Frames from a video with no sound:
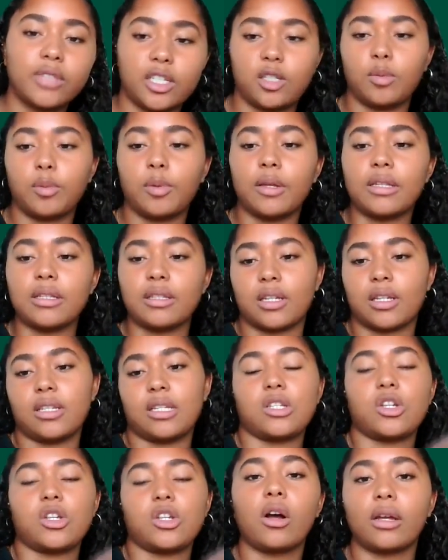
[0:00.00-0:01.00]
disciplines,
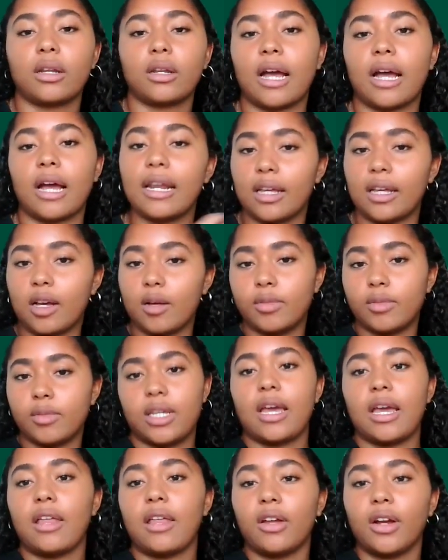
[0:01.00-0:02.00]
because it's all going to kind of come
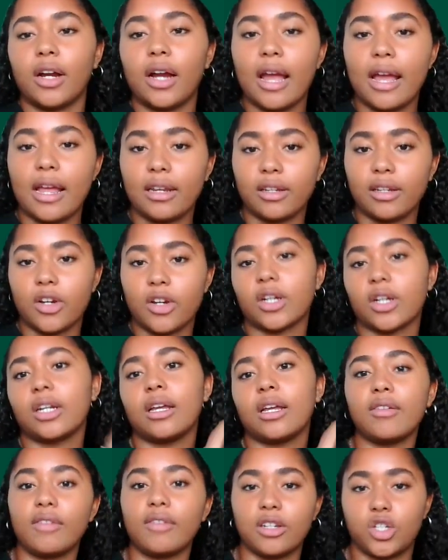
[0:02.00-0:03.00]
together and you're going
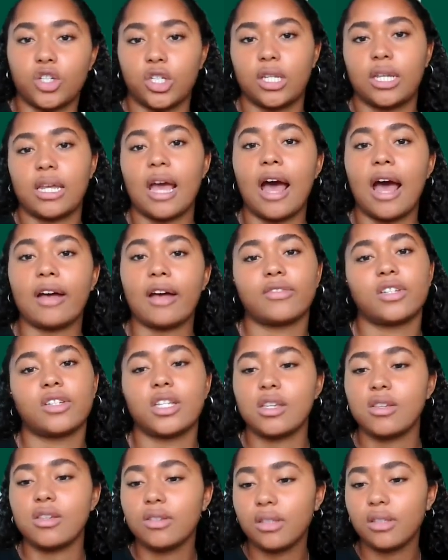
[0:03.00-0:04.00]
to eventually have to
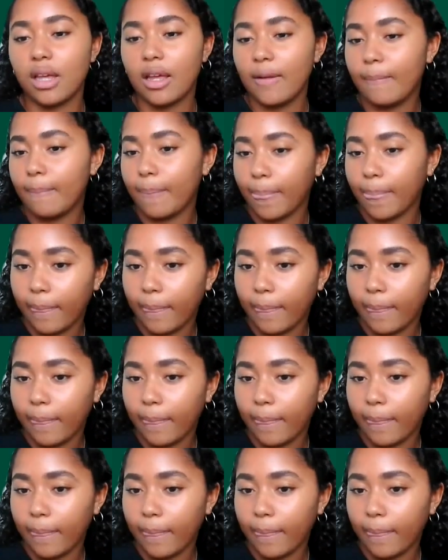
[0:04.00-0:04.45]
use it.